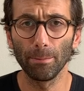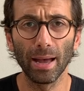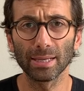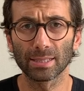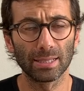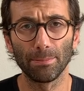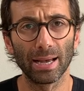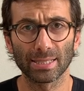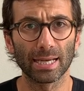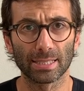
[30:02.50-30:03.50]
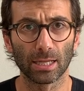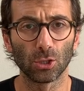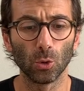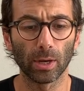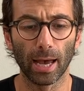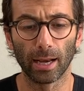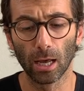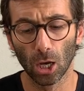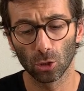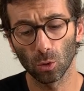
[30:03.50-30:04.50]
best the best guess that you can
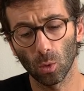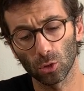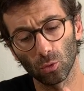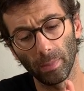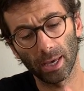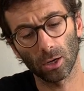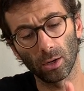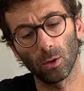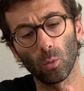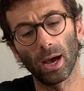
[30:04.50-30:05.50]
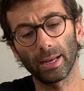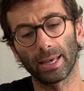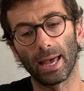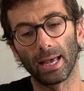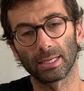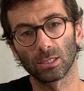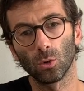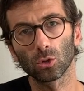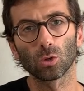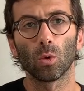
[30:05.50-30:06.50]
you don't want to make only one guess you
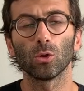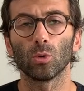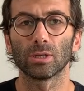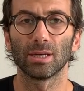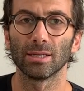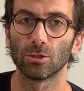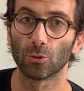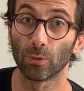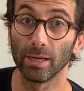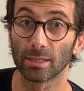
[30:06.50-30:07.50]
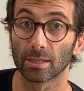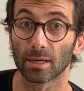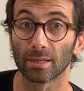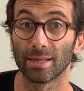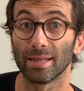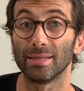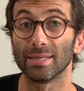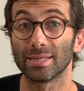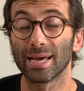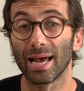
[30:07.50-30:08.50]
also want to assess the risk that
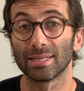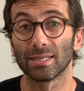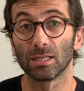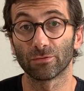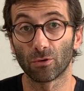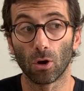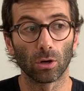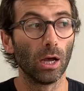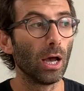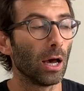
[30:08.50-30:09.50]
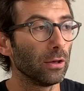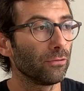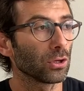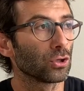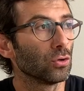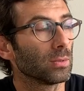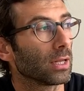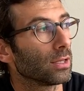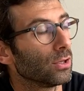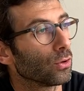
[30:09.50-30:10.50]
this guess is wrong if you assume
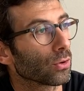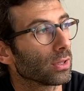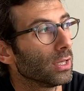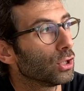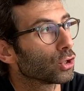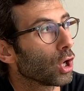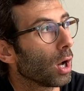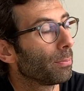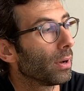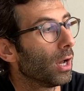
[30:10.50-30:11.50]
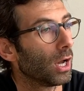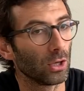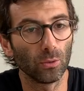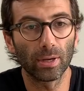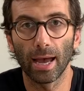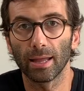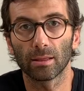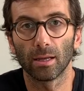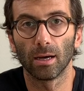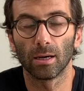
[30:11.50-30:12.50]
that in your tea shop you
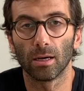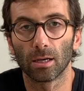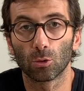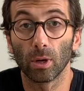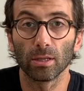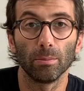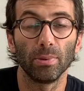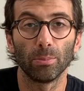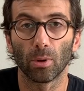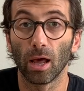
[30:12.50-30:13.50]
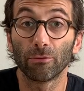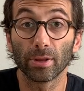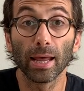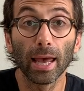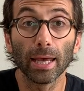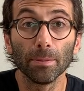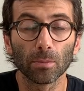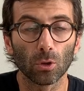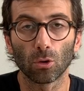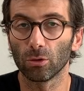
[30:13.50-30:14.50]
get uh, uh, 20 people every day
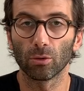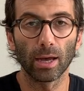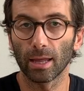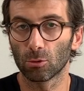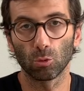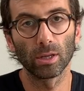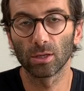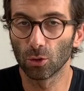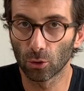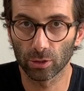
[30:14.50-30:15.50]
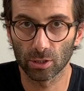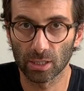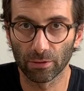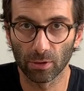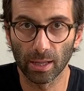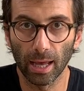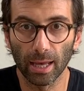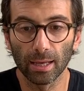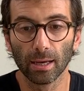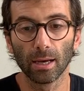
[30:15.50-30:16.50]
or you get 20 orders every
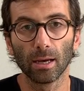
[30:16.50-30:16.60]
day